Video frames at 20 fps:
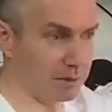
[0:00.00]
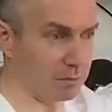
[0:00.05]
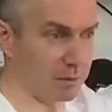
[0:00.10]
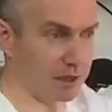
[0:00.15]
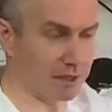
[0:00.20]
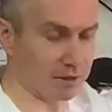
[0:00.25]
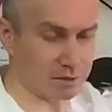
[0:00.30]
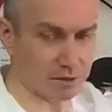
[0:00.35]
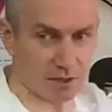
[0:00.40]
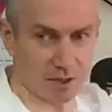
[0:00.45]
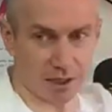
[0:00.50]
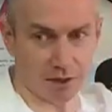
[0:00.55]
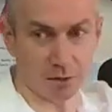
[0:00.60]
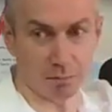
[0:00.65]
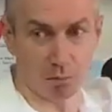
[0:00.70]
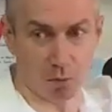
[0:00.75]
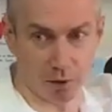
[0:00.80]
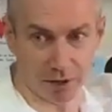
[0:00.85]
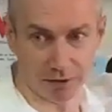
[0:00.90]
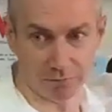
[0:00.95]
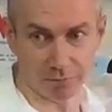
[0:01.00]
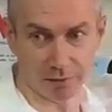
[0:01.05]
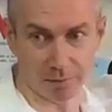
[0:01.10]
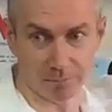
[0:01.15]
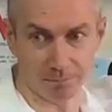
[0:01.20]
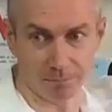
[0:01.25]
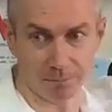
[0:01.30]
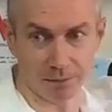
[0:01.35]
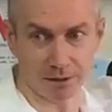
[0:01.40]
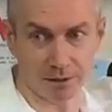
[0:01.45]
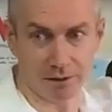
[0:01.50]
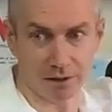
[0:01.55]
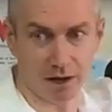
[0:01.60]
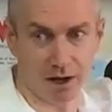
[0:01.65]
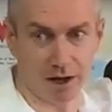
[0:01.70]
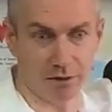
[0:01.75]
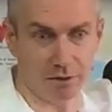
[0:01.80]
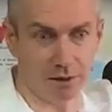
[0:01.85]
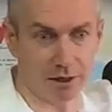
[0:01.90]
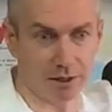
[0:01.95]
and we understand the point of them,
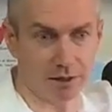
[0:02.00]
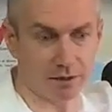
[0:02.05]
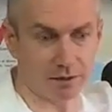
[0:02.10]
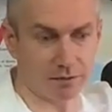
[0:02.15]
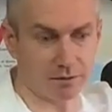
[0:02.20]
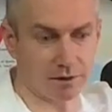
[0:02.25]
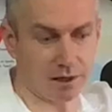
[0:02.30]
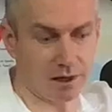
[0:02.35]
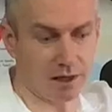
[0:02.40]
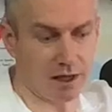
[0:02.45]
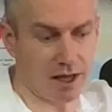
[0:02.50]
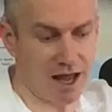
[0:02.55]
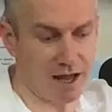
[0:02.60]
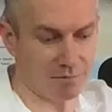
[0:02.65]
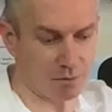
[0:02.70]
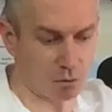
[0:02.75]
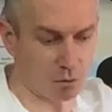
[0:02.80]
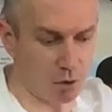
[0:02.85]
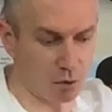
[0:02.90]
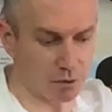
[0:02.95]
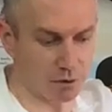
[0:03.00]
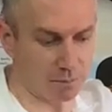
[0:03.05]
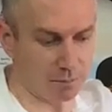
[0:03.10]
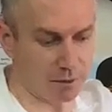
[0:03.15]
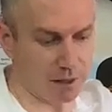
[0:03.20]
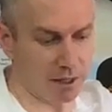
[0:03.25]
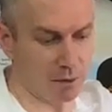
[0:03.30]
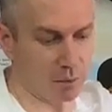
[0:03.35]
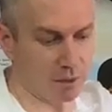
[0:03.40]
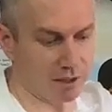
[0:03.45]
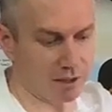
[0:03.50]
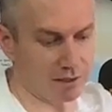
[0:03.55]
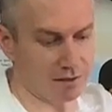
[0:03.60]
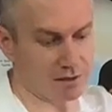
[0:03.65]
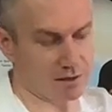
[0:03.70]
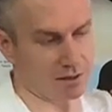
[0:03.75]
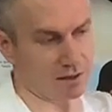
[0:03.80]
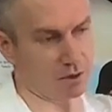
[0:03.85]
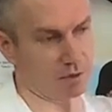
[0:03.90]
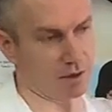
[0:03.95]
I think uh, have a role to play when
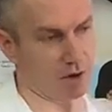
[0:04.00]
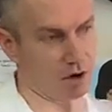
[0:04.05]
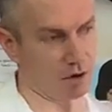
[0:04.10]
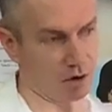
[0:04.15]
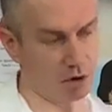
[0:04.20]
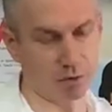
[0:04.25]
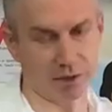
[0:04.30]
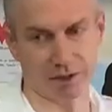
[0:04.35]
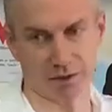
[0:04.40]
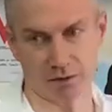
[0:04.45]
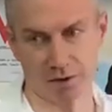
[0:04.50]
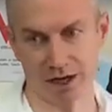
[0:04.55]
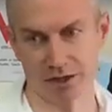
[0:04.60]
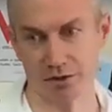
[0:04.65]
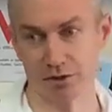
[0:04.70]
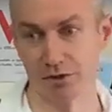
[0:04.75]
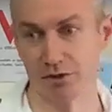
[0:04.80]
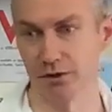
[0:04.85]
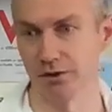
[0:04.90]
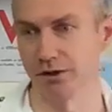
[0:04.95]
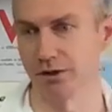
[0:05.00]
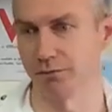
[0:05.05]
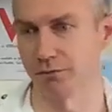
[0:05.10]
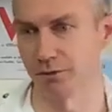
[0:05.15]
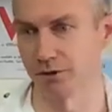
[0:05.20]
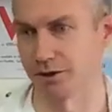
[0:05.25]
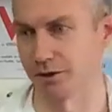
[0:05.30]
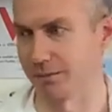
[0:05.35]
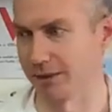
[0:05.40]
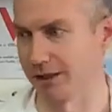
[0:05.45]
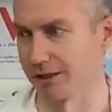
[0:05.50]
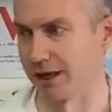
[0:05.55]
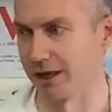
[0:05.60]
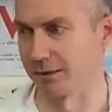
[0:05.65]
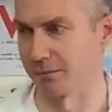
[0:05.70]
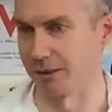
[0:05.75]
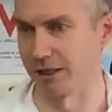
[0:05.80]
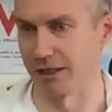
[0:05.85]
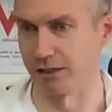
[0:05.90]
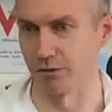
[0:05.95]
considering our own interactions. Certainly for somebody
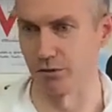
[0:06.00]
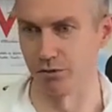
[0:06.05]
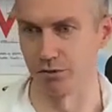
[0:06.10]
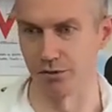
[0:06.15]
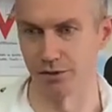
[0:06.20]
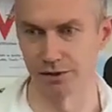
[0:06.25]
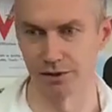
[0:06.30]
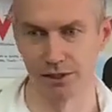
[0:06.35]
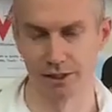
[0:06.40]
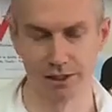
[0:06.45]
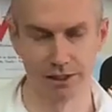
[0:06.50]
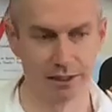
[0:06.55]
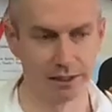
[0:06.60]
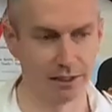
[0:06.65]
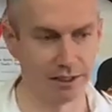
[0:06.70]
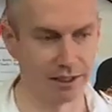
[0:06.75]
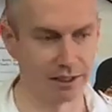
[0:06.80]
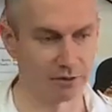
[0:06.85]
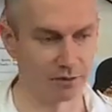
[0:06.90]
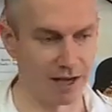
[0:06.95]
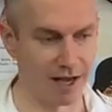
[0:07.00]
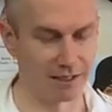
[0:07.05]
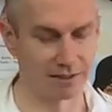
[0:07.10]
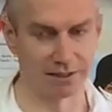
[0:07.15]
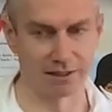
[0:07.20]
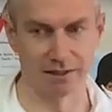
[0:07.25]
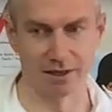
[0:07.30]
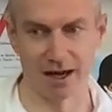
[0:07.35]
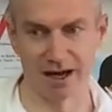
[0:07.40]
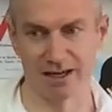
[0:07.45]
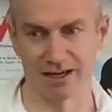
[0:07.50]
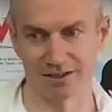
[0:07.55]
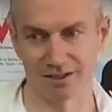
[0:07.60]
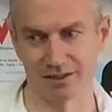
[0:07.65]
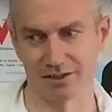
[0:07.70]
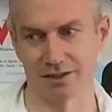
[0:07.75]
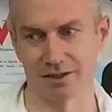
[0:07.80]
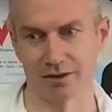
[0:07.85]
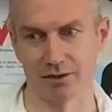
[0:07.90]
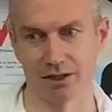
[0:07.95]
like me who's interacting not
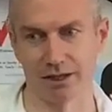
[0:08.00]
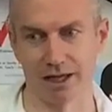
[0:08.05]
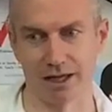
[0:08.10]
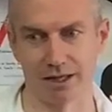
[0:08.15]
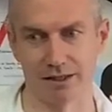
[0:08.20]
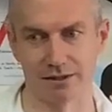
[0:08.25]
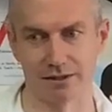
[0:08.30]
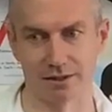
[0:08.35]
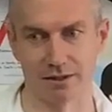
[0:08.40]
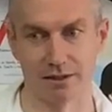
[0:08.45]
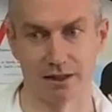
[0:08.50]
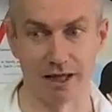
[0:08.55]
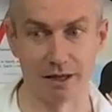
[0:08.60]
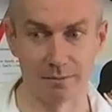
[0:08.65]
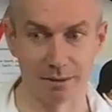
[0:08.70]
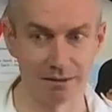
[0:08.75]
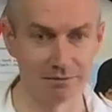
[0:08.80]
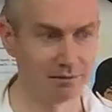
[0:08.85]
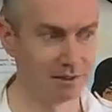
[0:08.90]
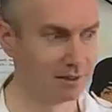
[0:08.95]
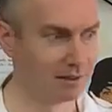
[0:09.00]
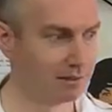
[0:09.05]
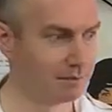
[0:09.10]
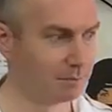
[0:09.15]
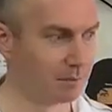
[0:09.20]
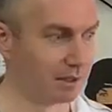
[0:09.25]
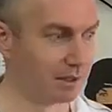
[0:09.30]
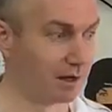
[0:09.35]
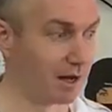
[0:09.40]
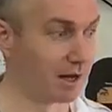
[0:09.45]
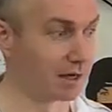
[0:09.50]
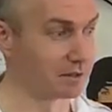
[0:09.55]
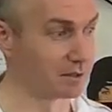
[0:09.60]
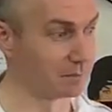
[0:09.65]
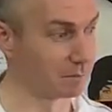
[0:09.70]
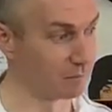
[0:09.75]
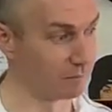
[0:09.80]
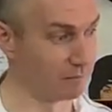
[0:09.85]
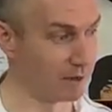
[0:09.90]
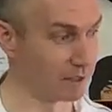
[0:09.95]
necessarily as a layman, but not as a
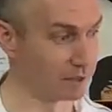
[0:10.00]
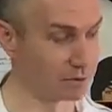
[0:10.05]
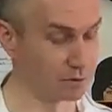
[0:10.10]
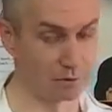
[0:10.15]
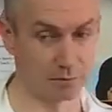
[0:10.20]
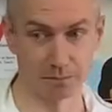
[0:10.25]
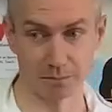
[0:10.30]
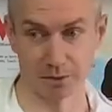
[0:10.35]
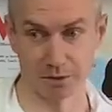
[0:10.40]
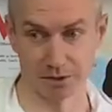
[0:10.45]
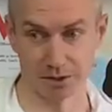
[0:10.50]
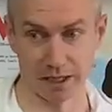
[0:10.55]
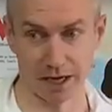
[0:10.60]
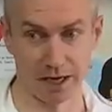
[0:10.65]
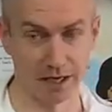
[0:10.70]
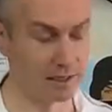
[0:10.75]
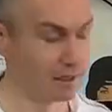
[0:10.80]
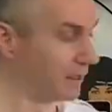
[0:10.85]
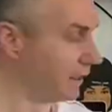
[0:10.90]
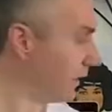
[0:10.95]
professional per se.